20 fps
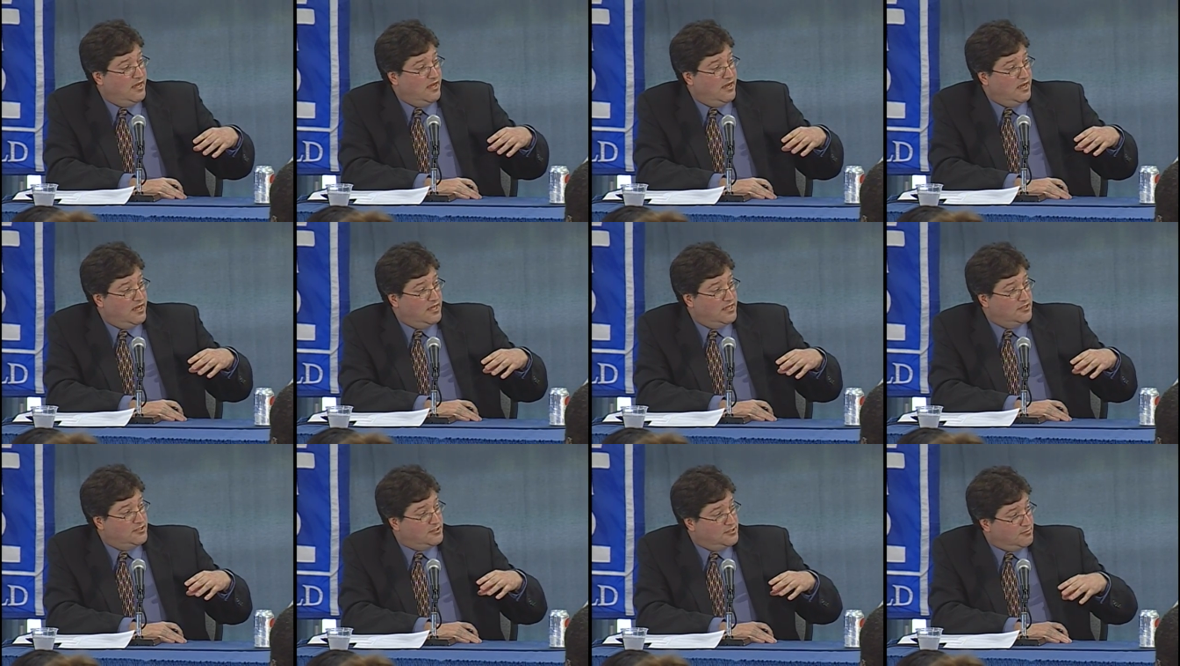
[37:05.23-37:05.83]

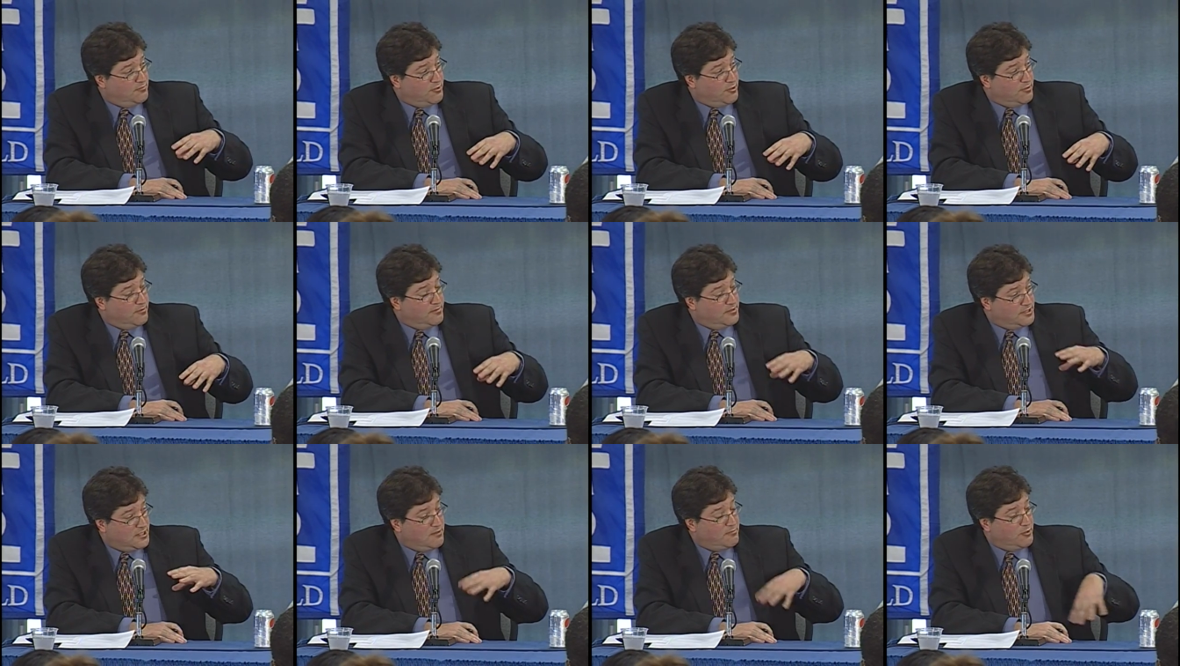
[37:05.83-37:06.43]
Uh,
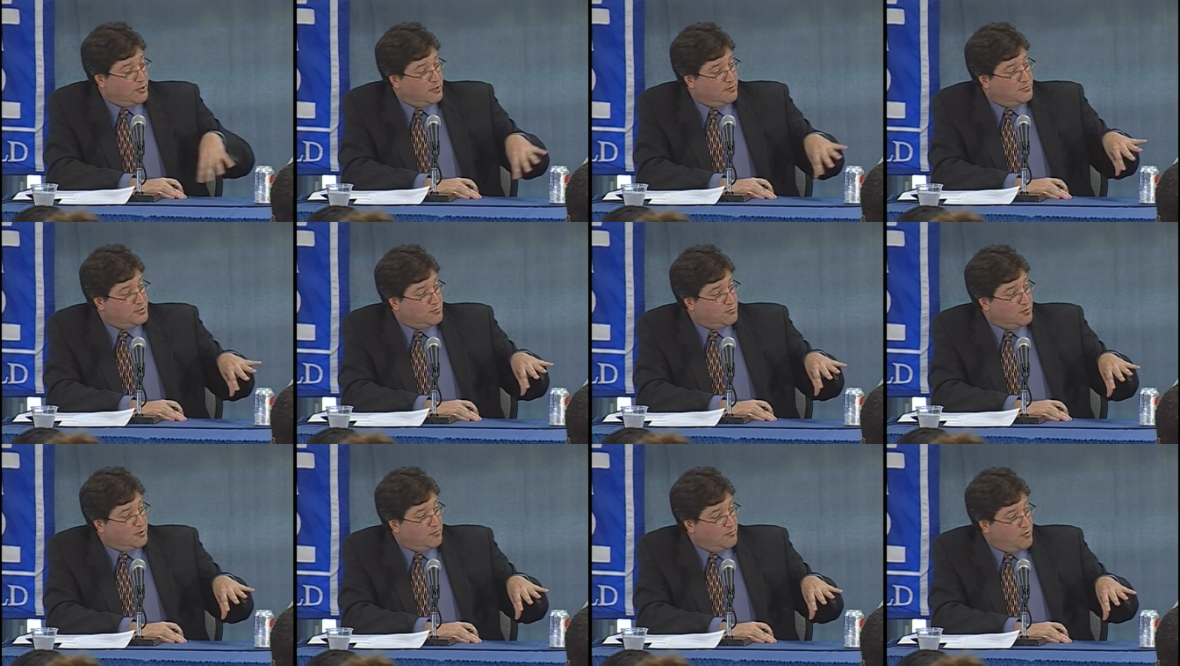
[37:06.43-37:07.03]
suburb, suburbs
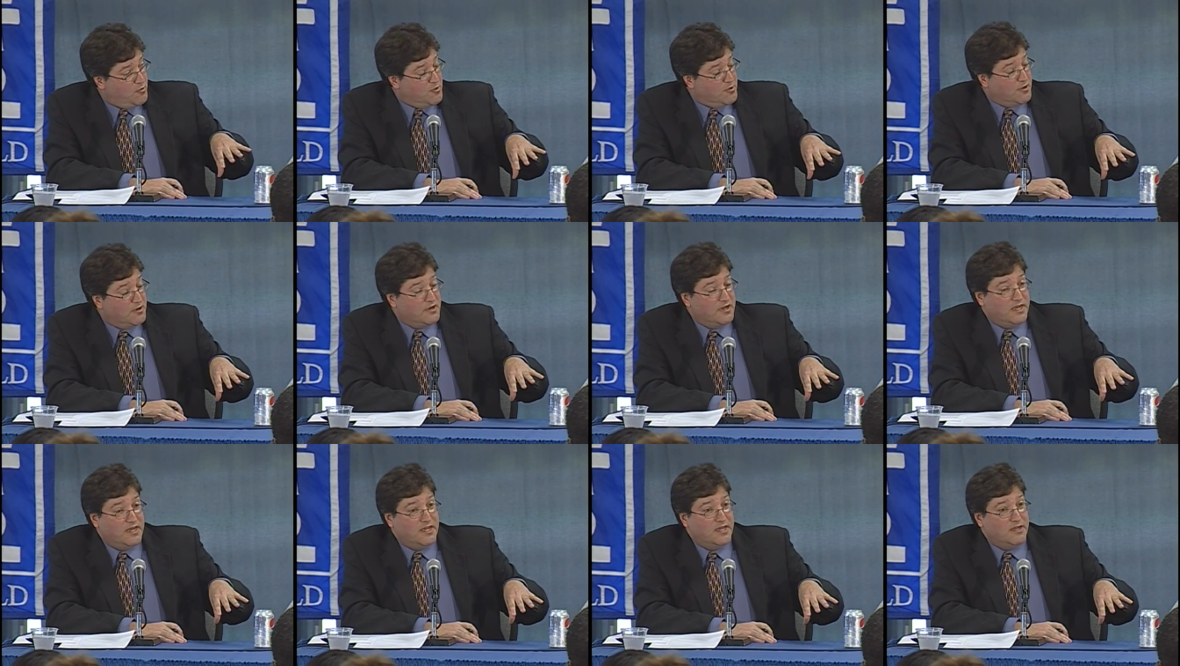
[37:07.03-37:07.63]
were
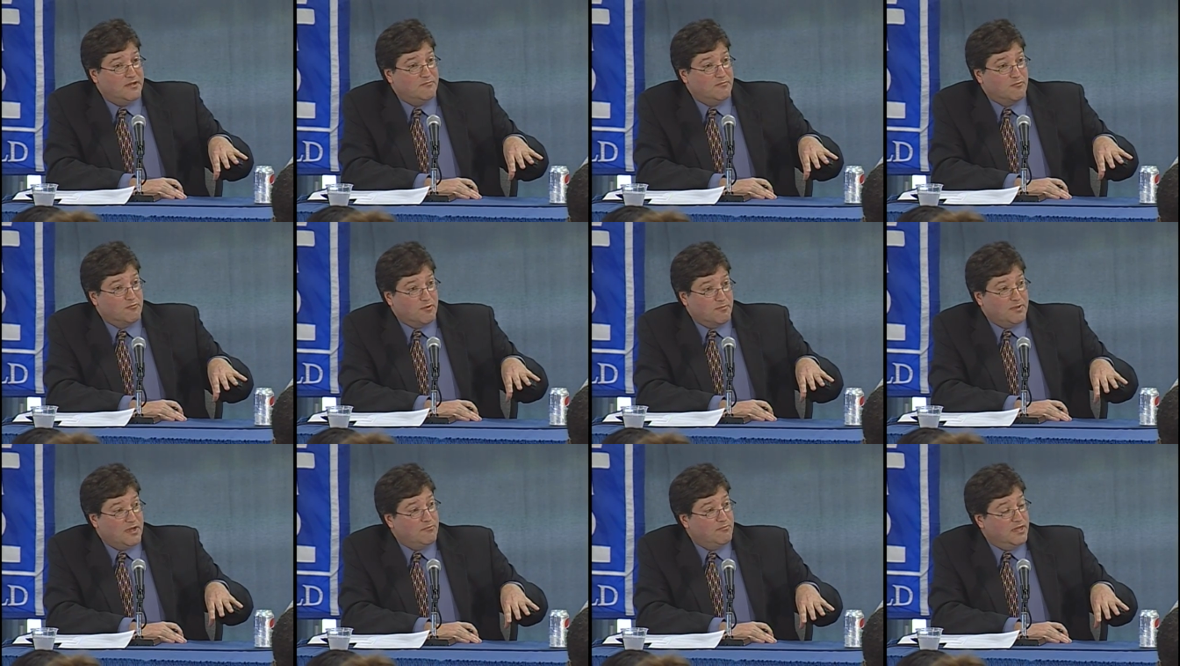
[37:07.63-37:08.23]
more uh,
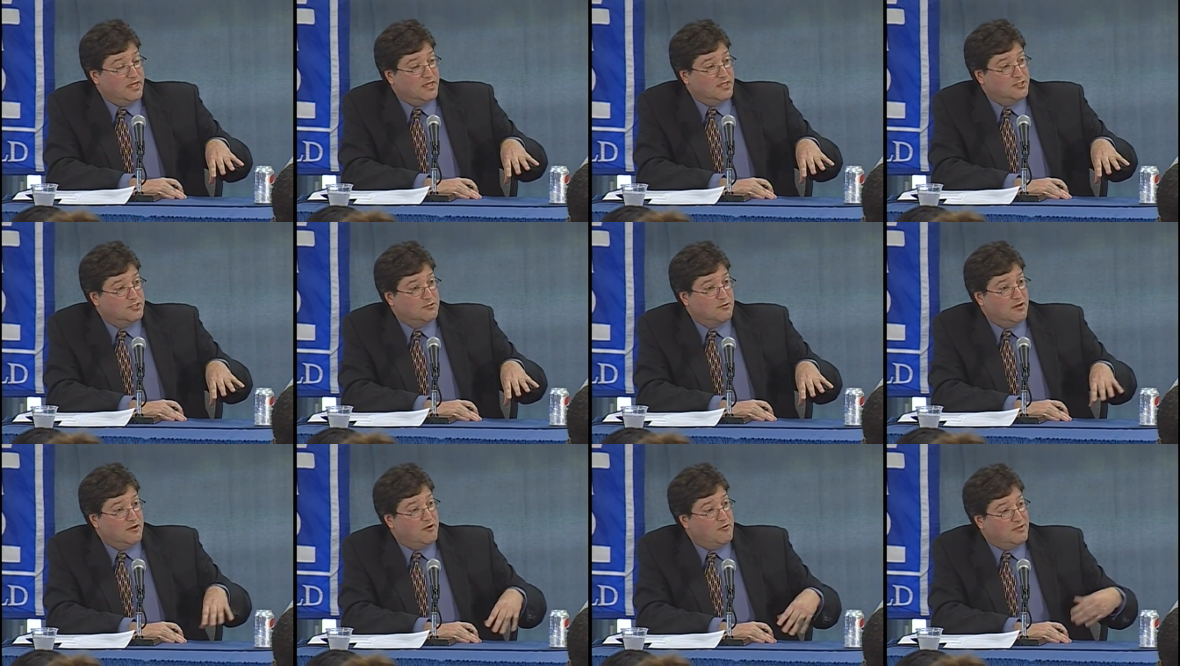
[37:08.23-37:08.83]
Republican
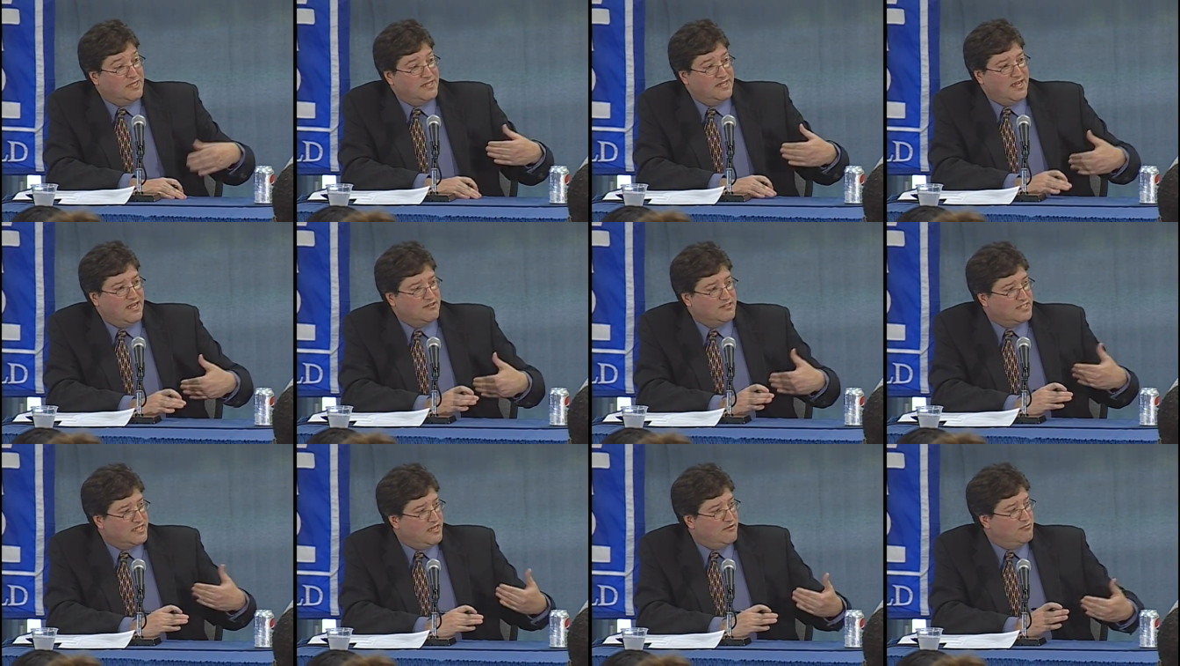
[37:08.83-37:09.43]
stronghold, and
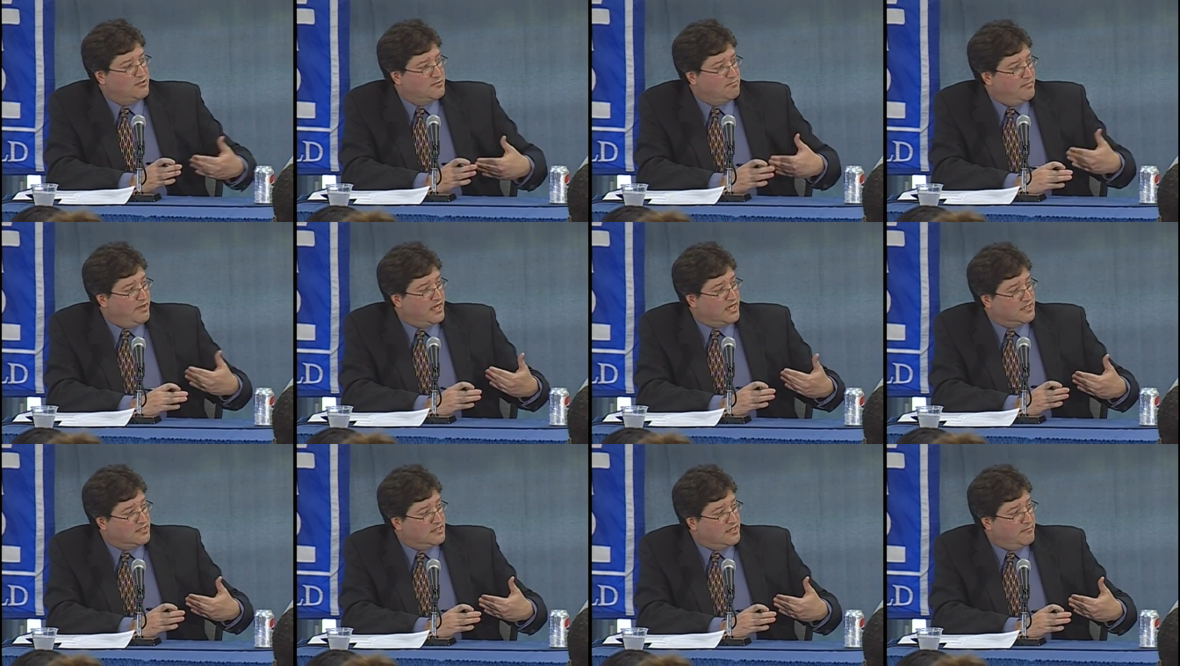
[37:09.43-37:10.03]
downstate was
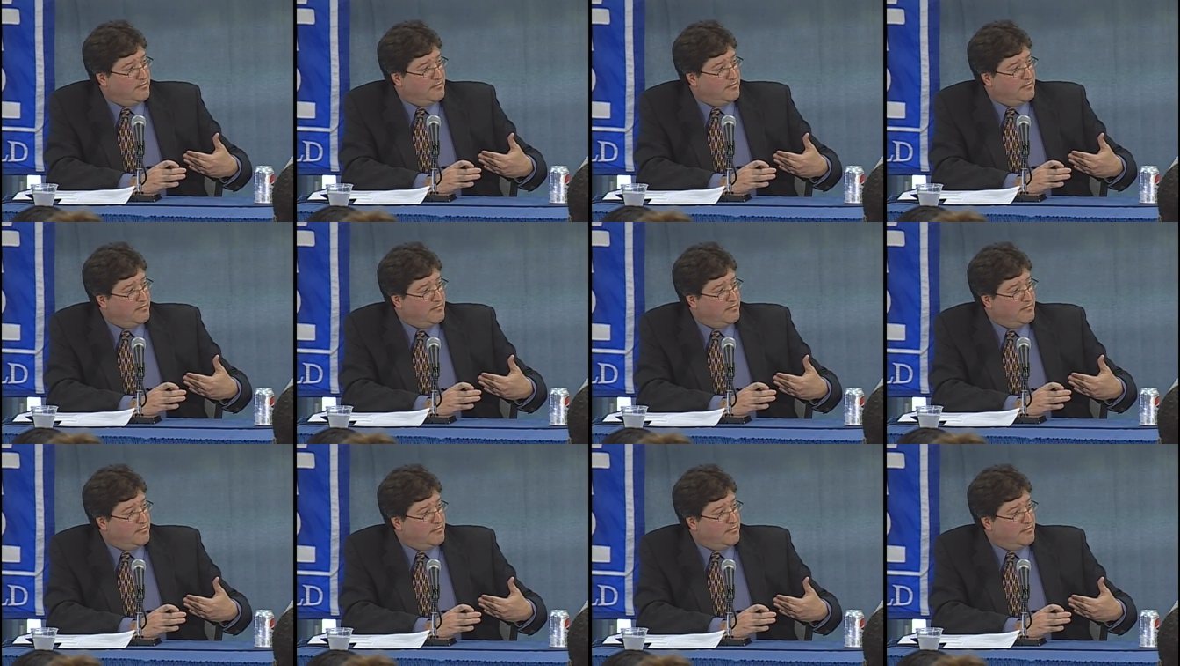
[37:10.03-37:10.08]
mixed.